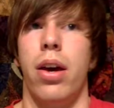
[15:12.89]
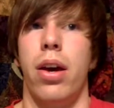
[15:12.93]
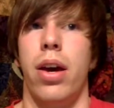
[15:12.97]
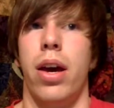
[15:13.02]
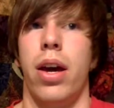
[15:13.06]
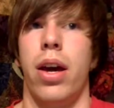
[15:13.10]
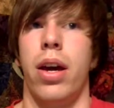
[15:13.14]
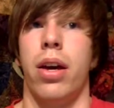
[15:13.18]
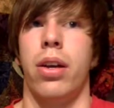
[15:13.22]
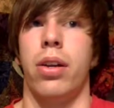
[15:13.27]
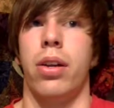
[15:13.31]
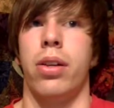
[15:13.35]

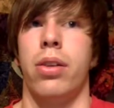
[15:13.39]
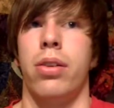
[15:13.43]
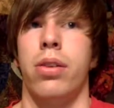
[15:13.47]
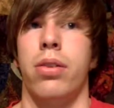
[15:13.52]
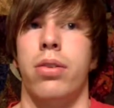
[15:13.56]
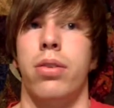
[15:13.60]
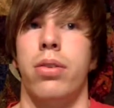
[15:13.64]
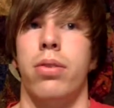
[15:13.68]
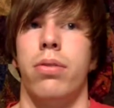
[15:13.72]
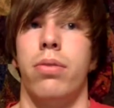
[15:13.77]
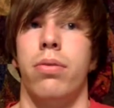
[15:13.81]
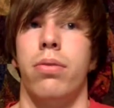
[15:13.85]
and
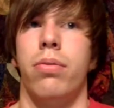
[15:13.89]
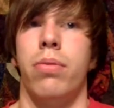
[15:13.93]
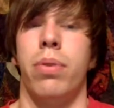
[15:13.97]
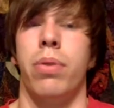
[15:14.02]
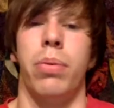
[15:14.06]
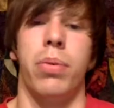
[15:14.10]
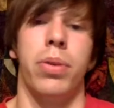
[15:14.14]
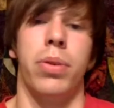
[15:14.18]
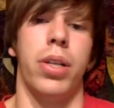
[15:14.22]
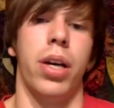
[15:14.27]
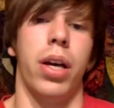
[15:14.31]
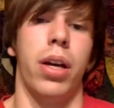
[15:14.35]
we
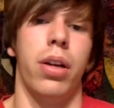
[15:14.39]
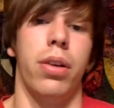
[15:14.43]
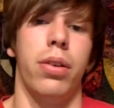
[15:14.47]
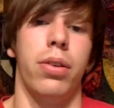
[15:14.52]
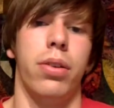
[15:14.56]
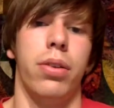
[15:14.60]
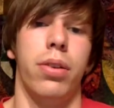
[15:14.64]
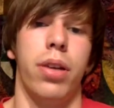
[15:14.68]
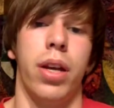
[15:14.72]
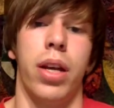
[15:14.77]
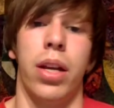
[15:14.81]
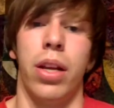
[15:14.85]
were done.
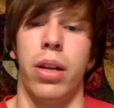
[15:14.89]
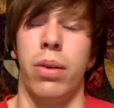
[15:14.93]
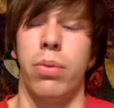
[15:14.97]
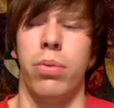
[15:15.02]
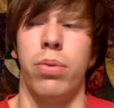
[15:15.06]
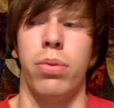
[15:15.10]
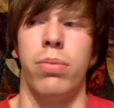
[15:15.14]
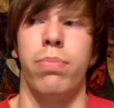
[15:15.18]
And it was